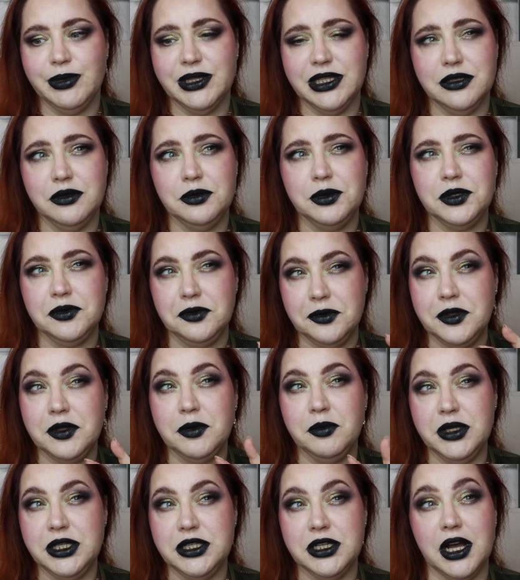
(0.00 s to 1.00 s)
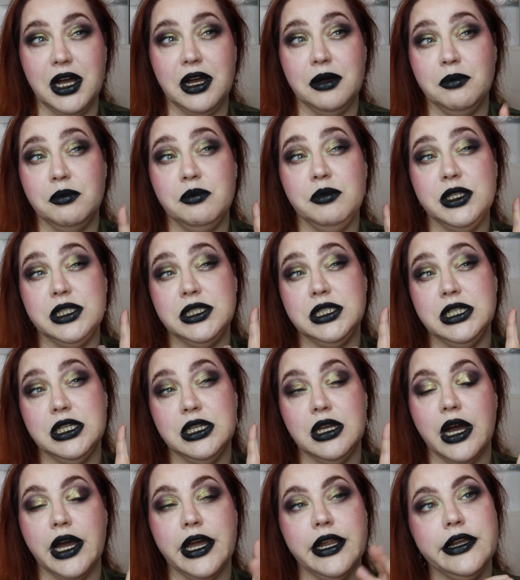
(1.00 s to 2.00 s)
a little bit with the
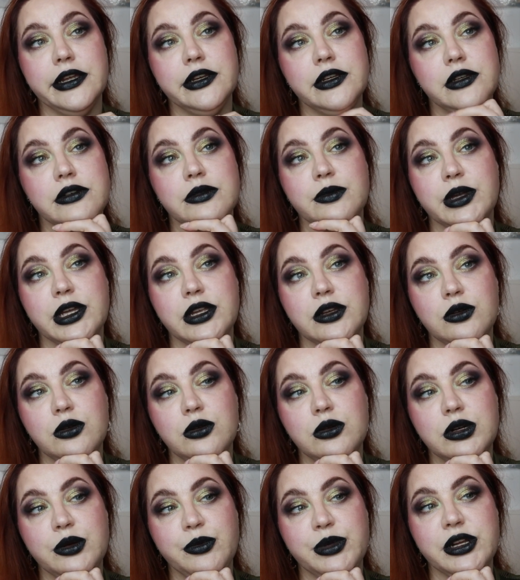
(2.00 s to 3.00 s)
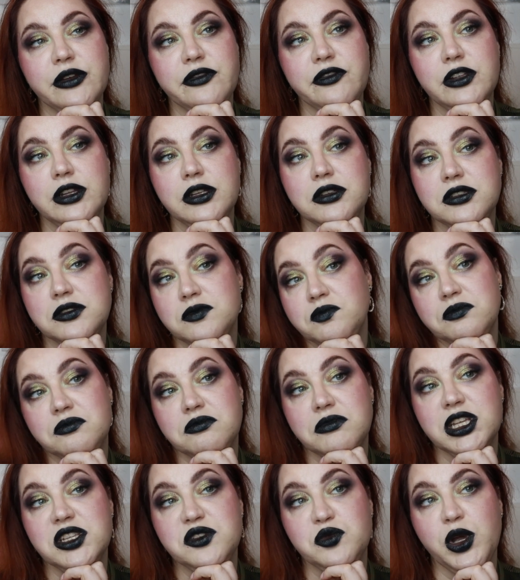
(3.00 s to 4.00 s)
minty highlighter in my inner corner, but I feel
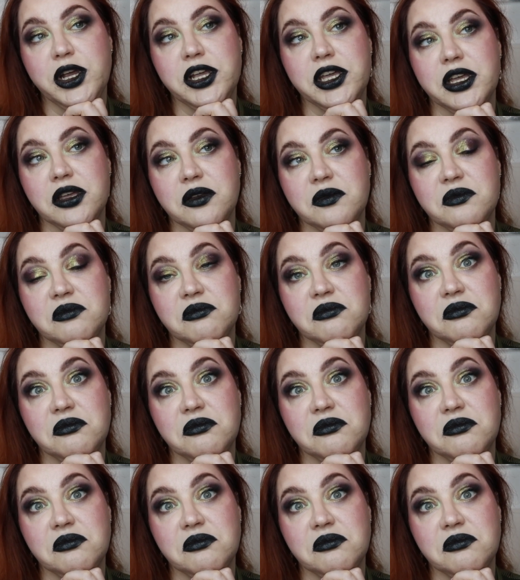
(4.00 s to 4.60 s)
it's working.